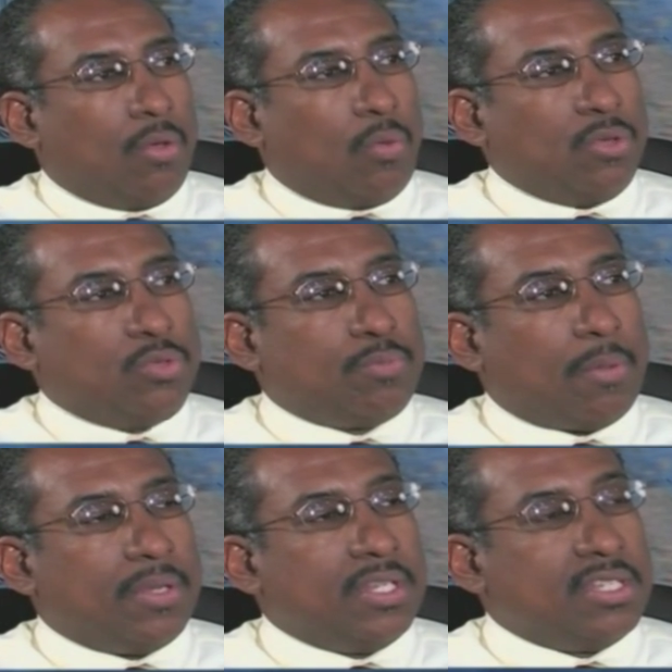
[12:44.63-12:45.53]
Once we
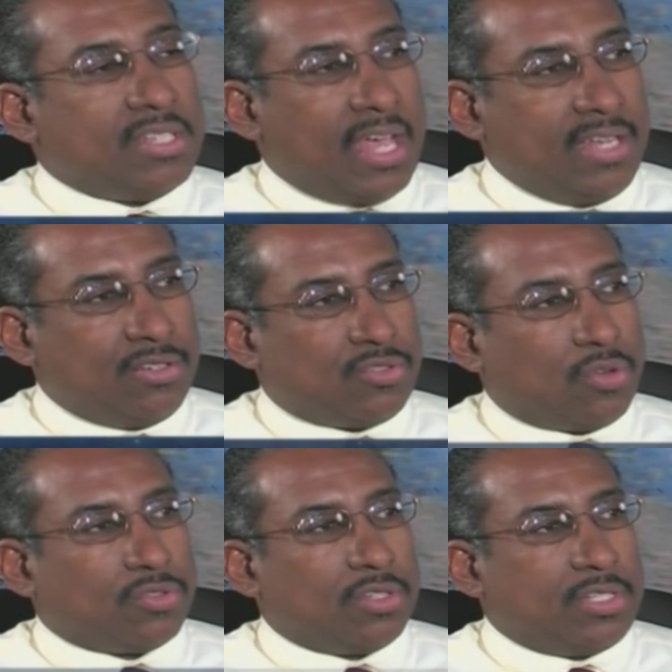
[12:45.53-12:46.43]
properly design the
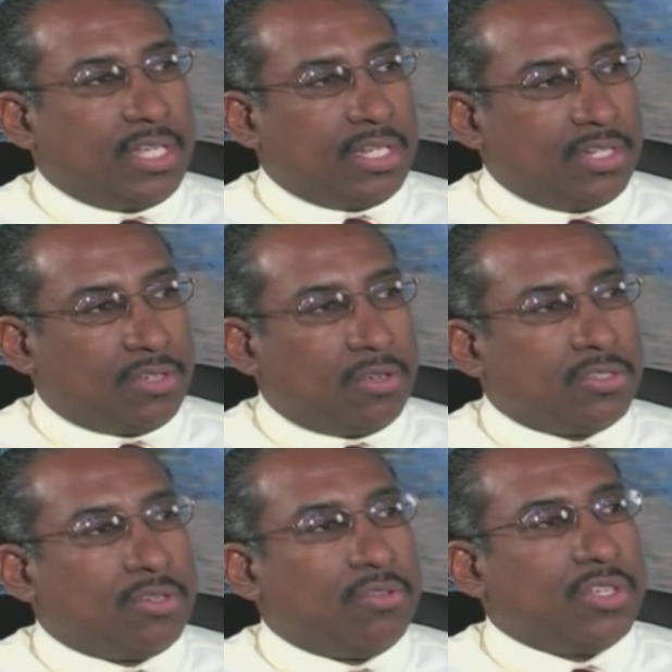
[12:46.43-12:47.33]
structure, taking into
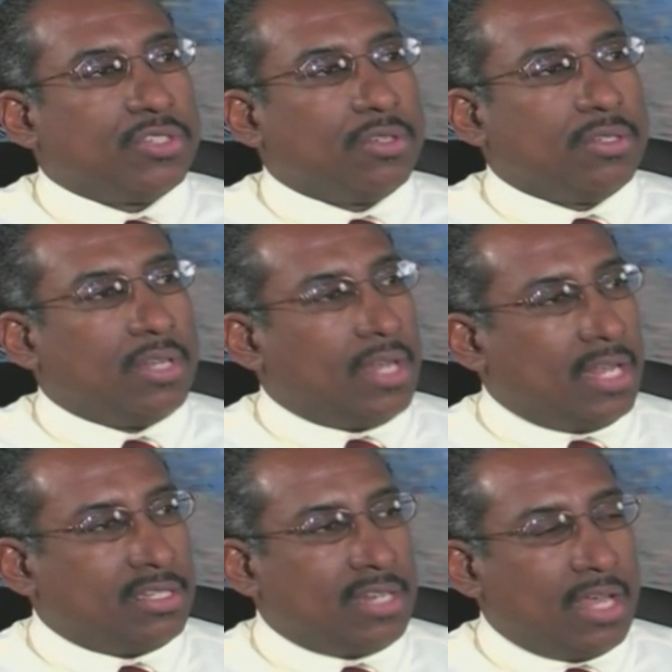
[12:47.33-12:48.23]
consideration the
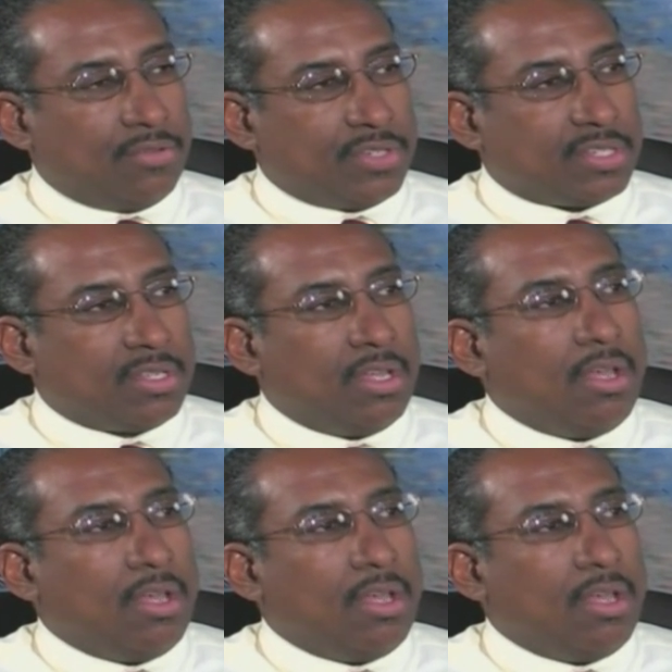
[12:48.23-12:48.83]
landslide risk,